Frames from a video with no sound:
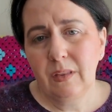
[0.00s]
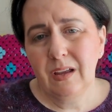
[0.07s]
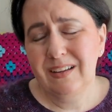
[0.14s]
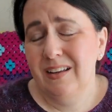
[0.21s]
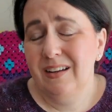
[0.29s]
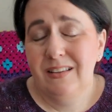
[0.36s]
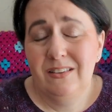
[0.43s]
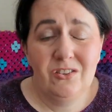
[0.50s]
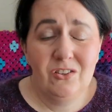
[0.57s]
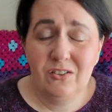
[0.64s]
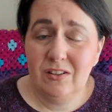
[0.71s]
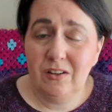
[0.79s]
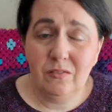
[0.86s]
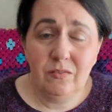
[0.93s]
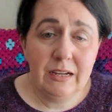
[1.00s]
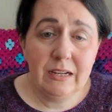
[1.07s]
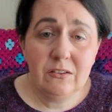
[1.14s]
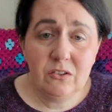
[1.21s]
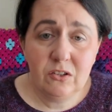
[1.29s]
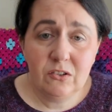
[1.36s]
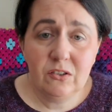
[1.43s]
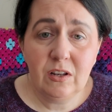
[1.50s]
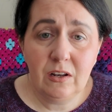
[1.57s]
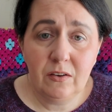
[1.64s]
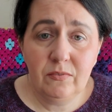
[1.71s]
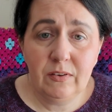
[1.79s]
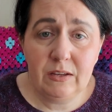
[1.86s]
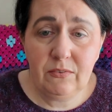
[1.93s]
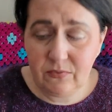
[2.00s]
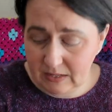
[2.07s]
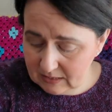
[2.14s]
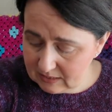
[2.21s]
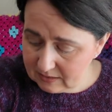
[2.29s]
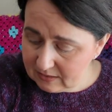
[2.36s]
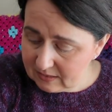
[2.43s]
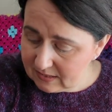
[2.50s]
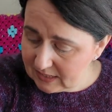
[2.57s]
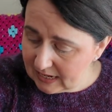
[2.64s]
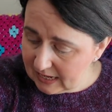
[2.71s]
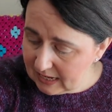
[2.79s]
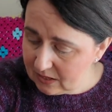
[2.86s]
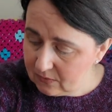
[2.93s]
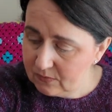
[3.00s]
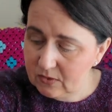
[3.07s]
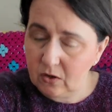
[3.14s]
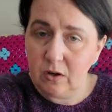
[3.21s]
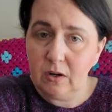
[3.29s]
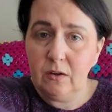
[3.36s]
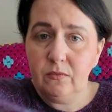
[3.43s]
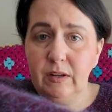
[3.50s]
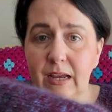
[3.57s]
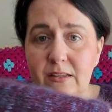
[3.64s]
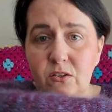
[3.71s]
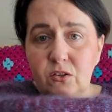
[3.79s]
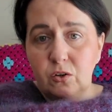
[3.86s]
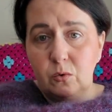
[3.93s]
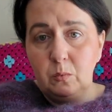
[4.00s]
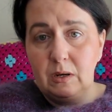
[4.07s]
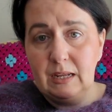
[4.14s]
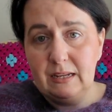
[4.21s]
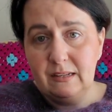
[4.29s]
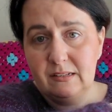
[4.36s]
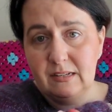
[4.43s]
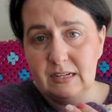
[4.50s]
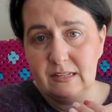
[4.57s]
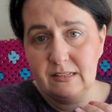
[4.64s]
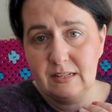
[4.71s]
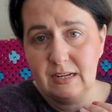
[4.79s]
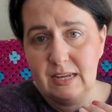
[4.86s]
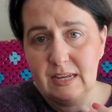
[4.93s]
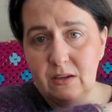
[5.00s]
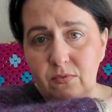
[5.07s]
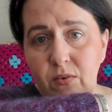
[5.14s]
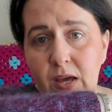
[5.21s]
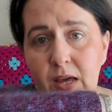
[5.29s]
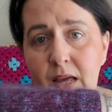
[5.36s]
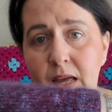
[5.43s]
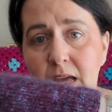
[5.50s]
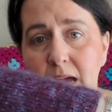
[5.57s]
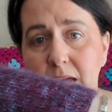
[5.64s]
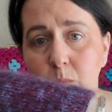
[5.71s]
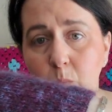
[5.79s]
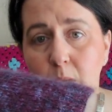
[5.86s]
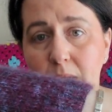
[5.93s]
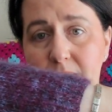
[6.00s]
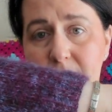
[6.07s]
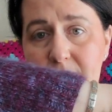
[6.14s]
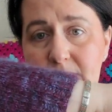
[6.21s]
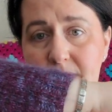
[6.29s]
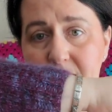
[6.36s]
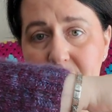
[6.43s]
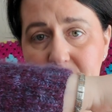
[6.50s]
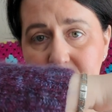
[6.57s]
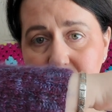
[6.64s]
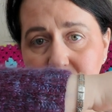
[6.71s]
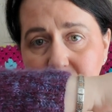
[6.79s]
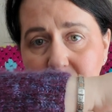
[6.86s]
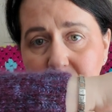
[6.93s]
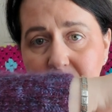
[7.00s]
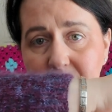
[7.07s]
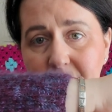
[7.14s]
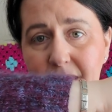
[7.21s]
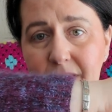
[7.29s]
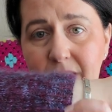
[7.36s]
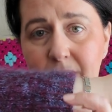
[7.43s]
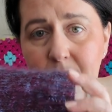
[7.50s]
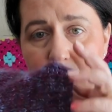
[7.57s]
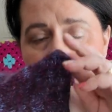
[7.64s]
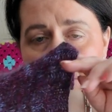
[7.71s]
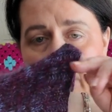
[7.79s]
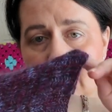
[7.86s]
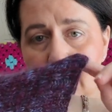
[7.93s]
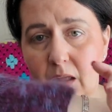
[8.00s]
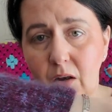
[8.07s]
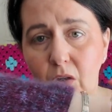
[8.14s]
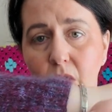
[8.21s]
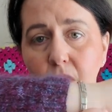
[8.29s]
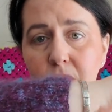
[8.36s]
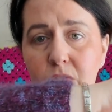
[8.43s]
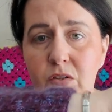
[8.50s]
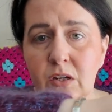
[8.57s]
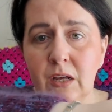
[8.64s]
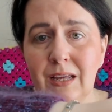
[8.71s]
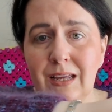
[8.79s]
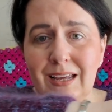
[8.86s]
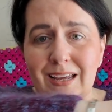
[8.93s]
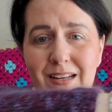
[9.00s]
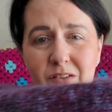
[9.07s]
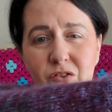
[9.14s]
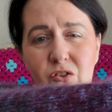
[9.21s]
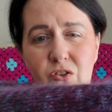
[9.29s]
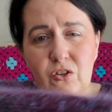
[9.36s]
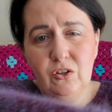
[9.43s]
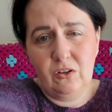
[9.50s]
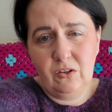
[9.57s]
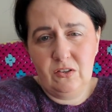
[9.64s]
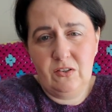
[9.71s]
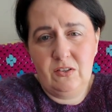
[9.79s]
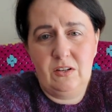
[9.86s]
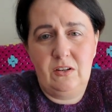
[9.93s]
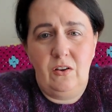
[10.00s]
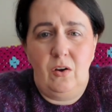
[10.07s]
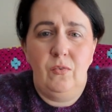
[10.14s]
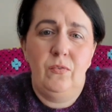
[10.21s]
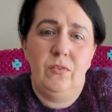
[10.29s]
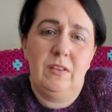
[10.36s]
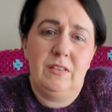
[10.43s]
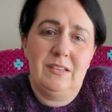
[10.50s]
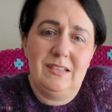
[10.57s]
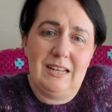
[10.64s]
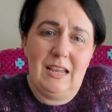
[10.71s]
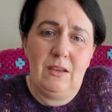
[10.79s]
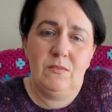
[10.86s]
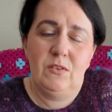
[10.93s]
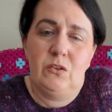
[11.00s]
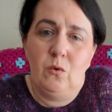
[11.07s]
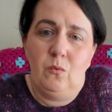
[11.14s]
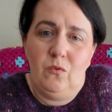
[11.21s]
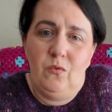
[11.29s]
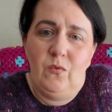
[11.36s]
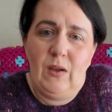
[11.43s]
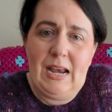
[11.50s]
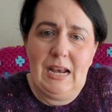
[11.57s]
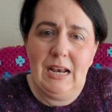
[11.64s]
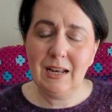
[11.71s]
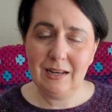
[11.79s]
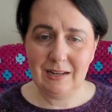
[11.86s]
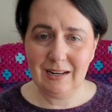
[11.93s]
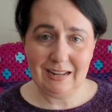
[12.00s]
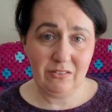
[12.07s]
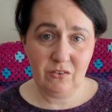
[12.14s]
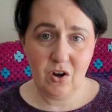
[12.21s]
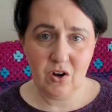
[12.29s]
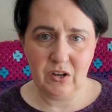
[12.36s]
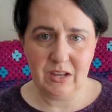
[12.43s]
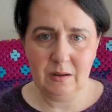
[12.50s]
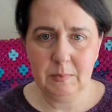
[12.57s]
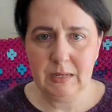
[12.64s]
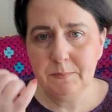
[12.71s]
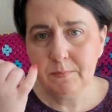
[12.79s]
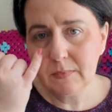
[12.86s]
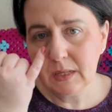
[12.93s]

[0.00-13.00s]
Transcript: it's just lovely. It's just a lovely fit. The sleeves are lovely. I don't like a tight sleeve, and while this isn't hanging a lot, it is just enough that the sleeves don't feel like they're hugging me.